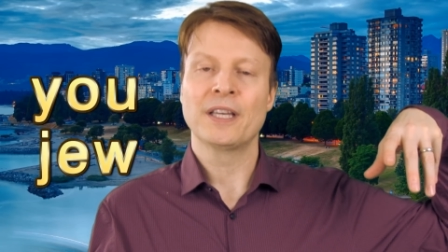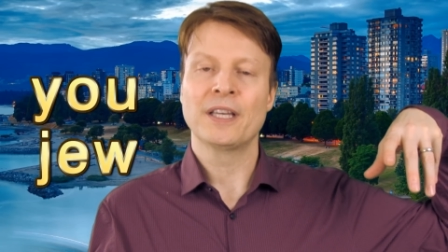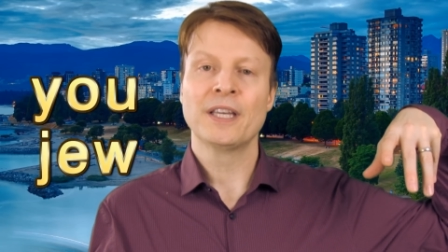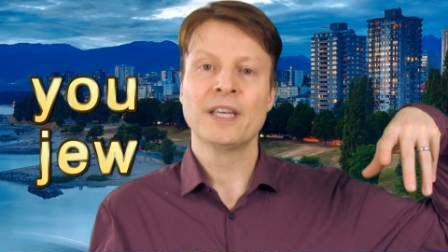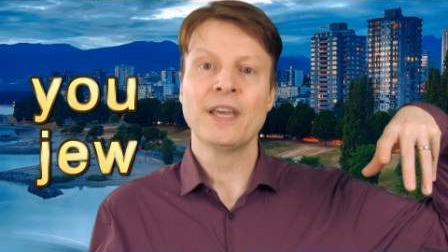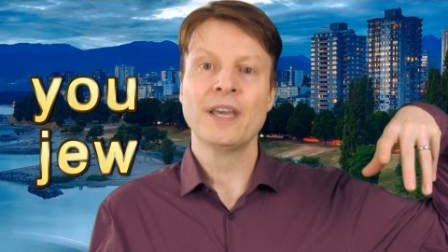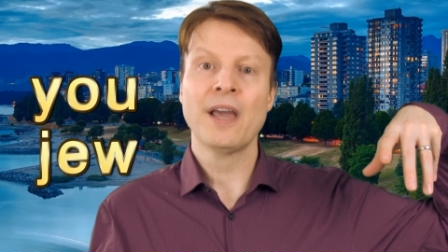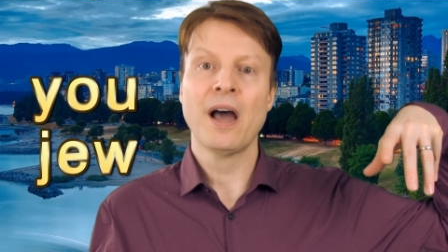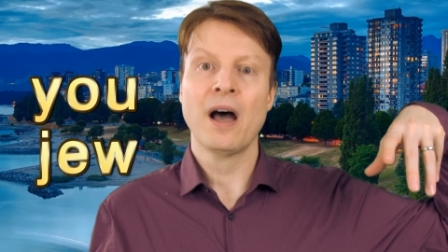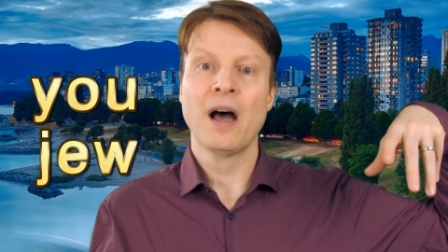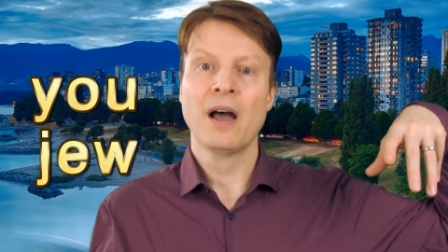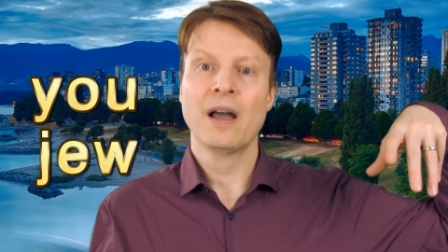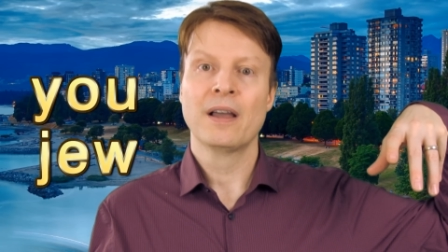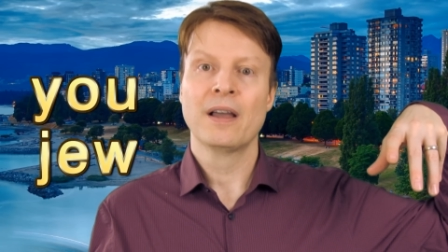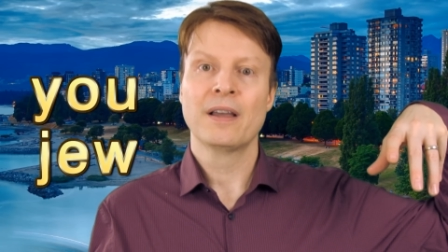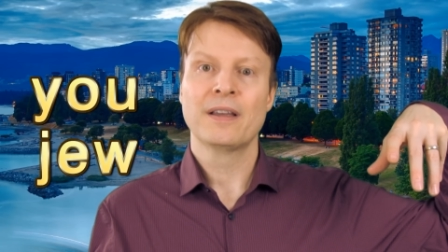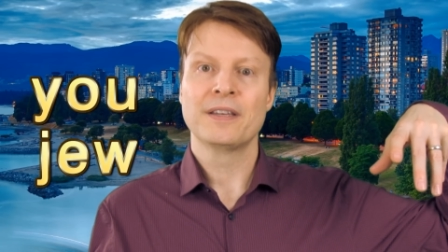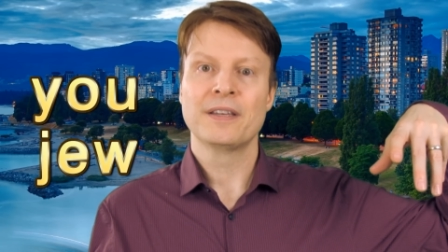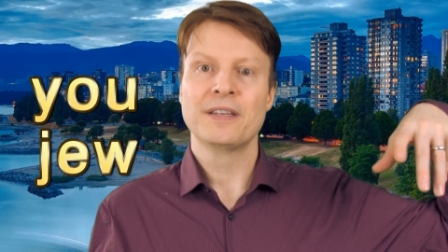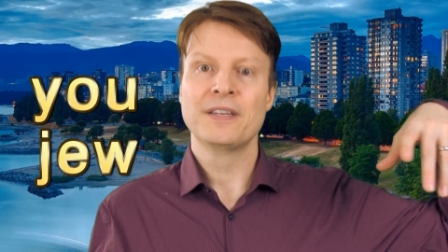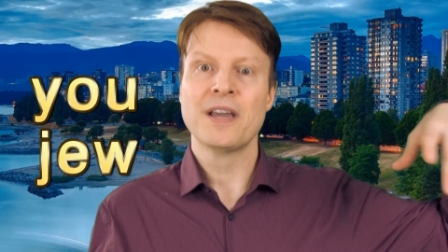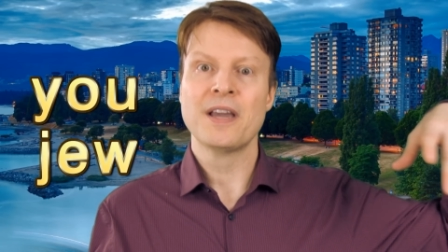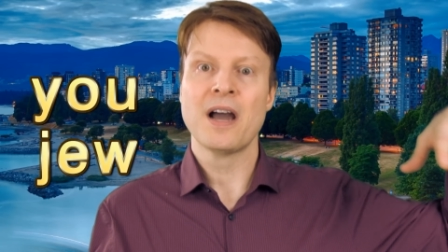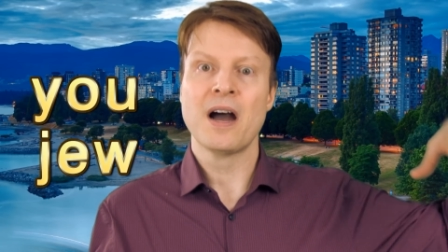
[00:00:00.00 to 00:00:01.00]
Yeah,
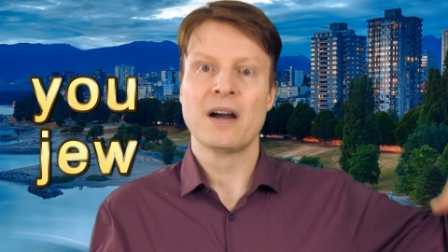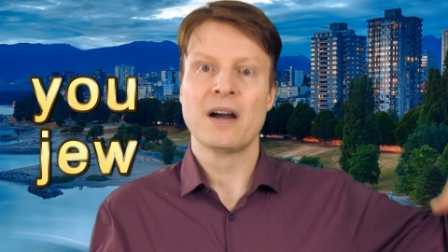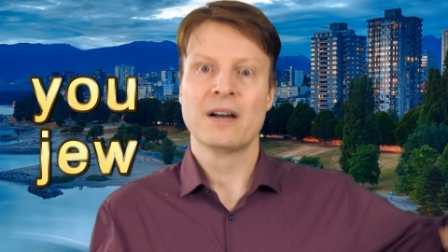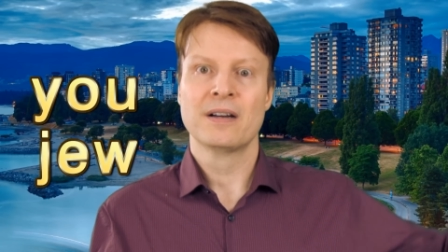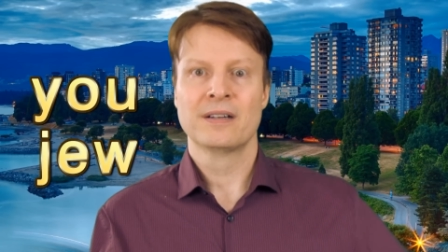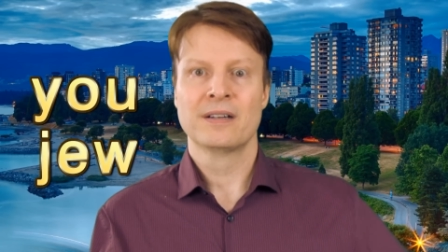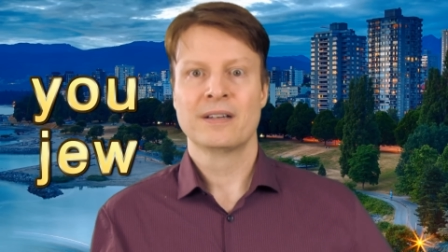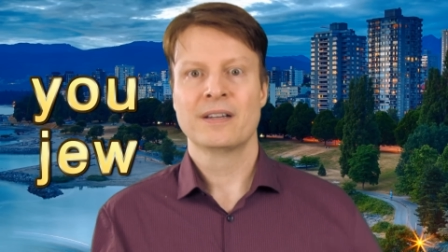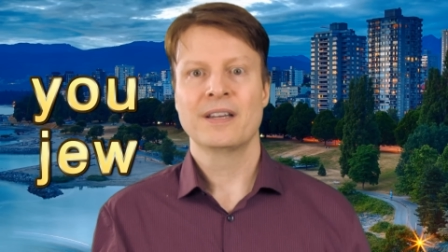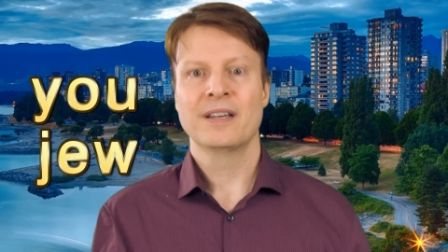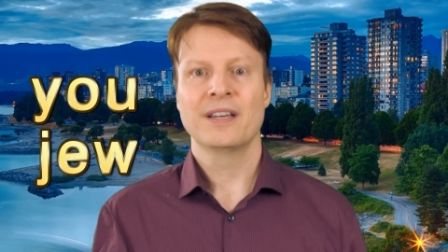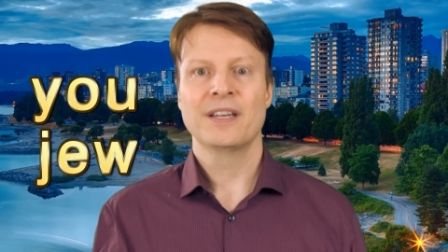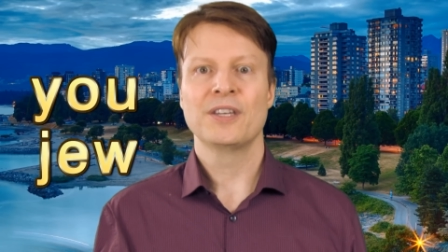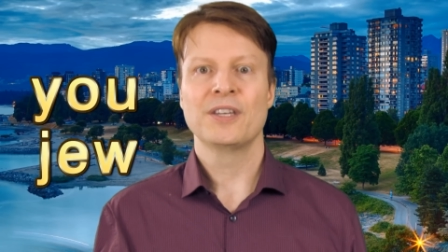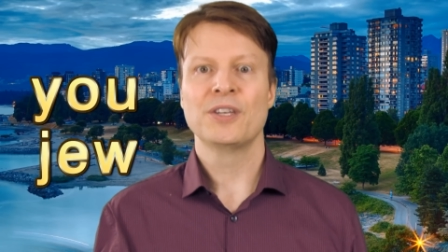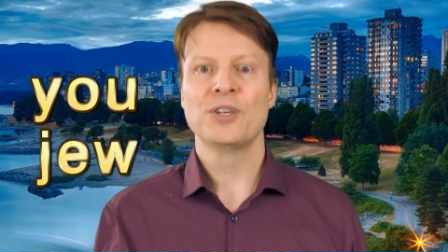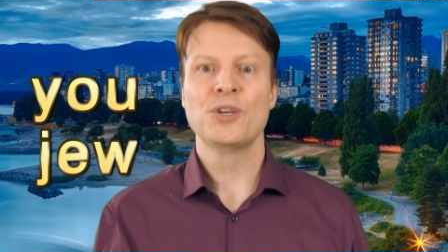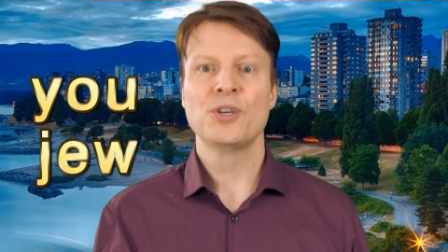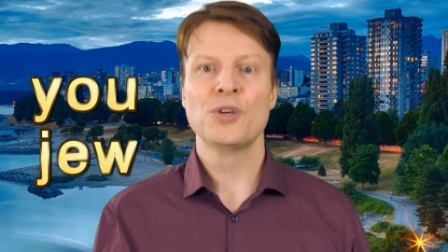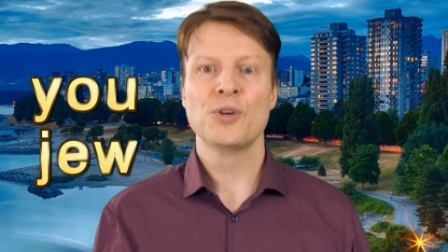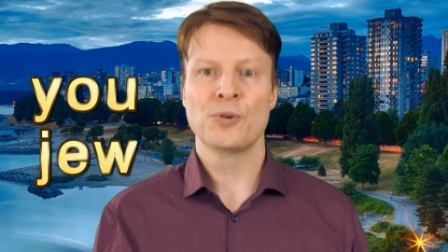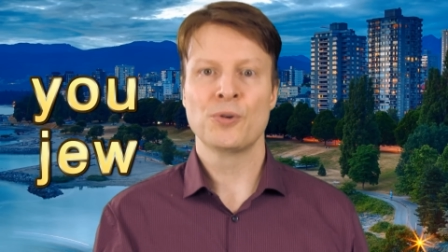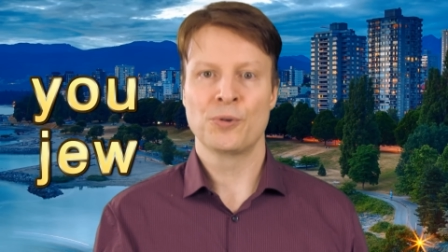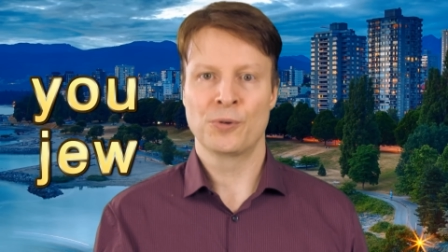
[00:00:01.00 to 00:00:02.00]
yeah,
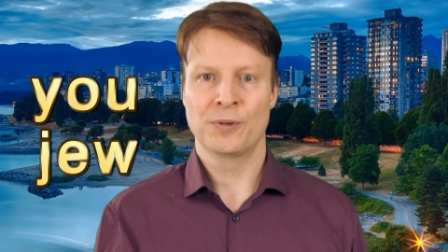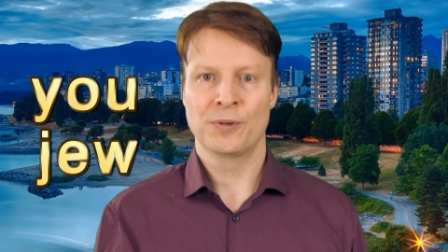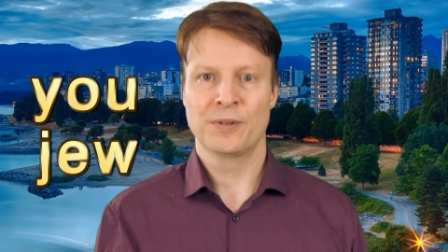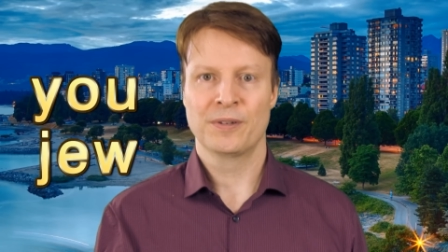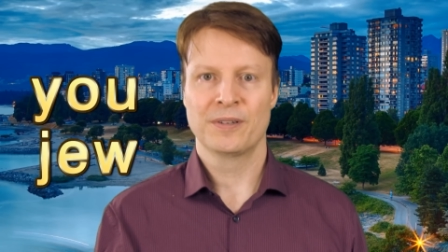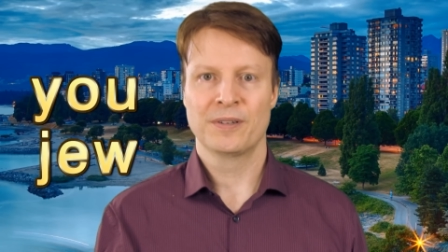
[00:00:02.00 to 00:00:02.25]
you.